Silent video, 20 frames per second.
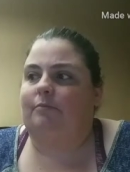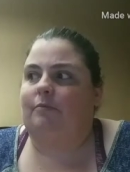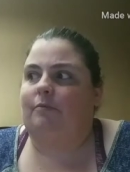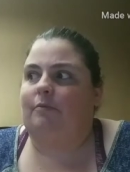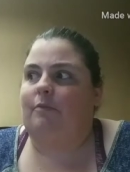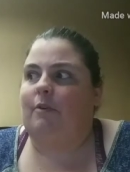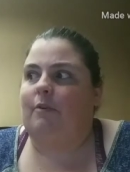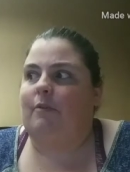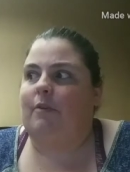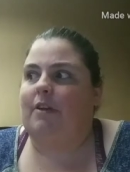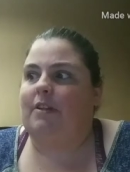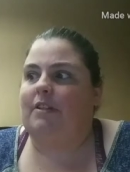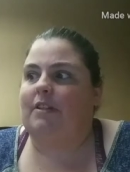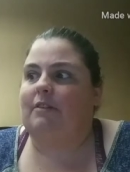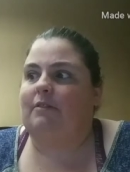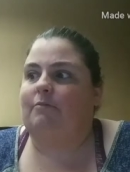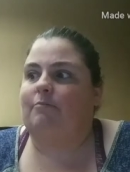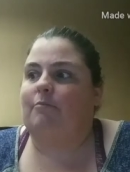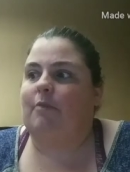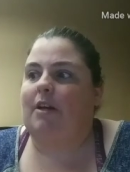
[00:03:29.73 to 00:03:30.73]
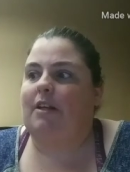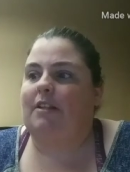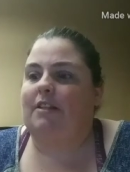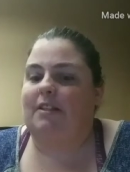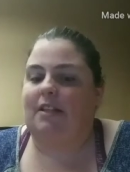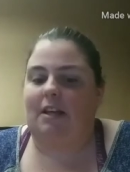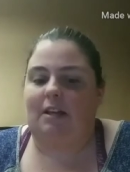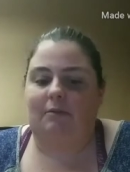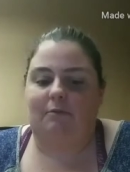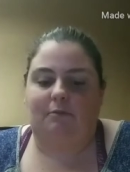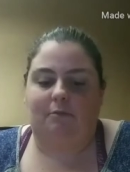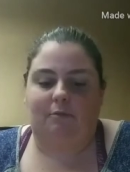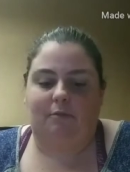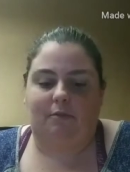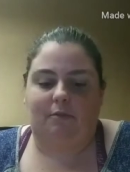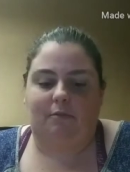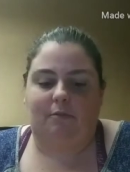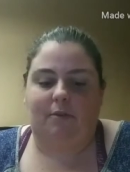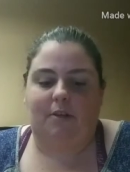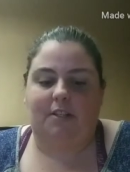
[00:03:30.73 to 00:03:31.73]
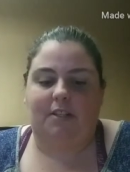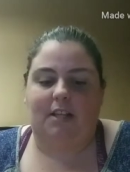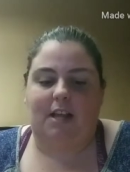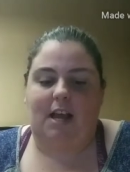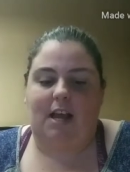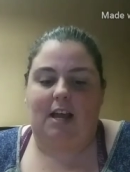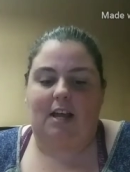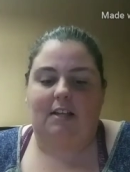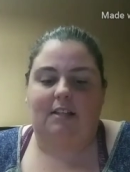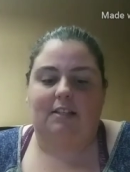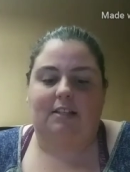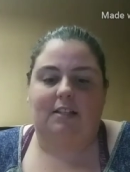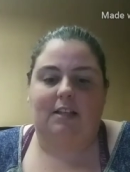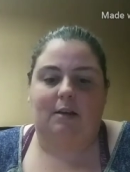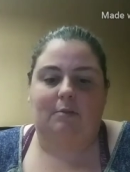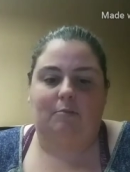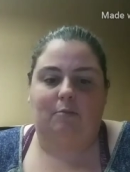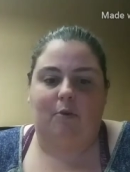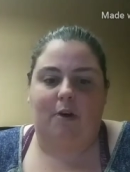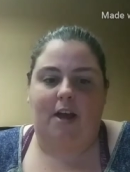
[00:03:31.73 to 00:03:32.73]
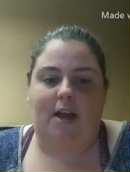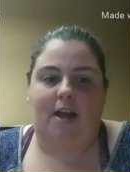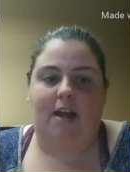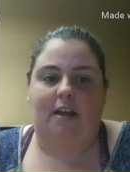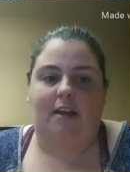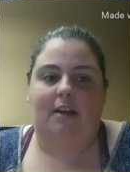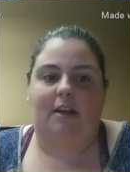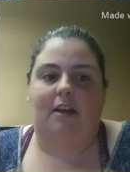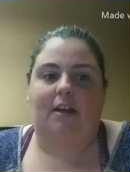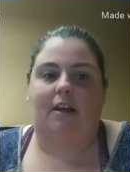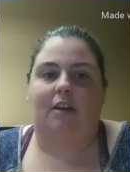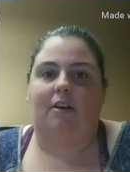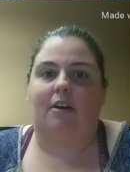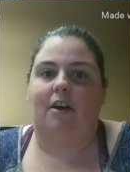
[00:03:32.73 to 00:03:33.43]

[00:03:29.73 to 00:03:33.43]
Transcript: where was it? My son was at Subway